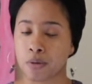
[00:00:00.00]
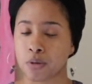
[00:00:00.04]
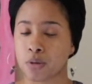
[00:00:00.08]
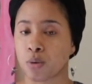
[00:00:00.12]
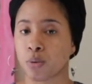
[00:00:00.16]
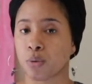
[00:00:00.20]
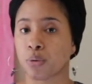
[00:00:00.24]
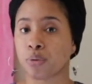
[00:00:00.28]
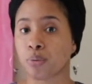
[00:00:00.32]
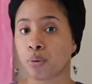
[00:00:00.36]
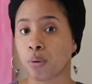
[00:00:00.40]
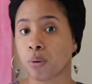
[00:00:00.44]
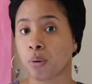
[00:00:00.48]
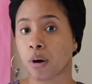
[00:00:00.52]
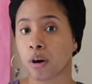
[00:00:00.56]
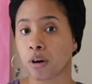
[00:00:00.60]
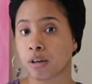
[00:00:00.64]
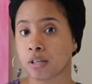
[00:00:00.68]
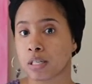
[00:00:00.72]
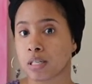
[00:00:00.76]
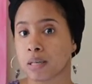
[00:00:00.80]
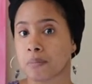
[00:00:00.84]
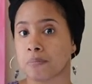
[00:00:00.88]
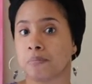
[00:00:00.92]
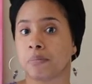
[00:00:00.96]
So through
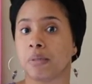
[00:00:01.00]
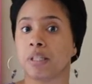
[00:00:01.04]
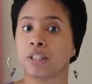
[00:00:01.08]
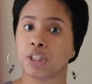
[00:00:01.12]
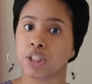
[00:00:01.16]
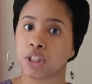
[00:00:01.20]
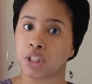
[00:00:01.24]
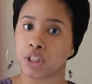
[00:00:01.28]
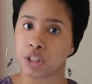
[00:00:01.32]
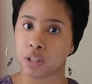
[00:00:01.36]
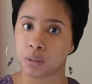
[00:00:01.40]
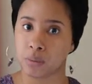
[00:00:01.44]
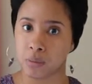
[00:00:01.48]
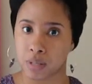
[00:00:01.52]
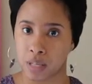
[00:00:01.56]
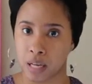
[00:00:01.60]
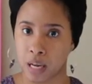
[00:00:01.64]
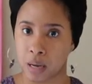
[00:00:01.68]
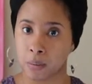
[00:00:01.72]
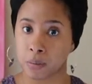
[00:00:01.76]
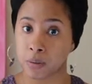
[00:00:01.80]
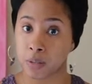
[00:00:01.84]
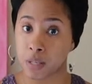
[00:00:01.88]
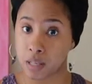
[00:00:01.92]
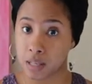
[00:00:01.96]
her submission, she was
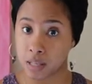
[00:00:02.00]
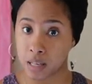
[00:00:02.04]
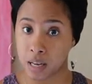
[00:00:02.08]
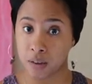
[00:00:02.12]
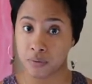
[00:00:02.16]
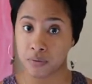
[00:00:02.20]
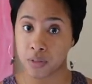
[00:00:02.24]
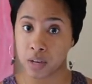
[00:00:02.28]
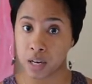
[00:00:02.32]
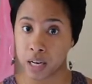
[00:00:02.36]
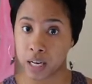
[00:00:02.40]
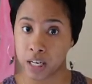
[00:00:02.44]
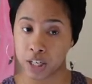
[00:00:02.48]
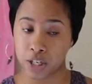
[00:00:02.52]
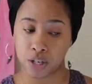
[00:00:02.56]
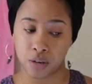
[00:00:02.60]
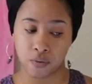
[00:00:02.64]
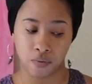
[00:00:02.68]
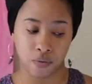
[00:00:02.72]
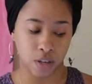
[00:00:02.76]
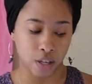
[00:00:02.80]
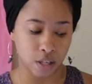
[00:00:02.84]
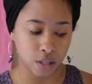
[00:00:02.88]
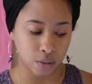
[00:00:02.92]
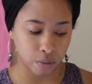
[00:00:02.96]
able to save the nation
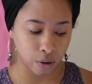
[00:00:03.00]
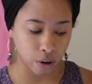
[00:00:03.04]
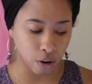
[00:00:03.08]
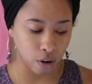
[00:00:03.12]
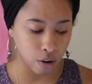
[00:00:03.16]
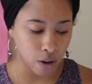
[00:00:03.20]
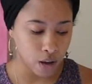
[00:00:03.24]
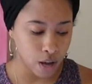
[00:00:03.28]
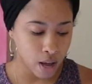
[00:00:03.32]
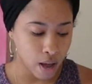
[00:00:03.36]
of Israel.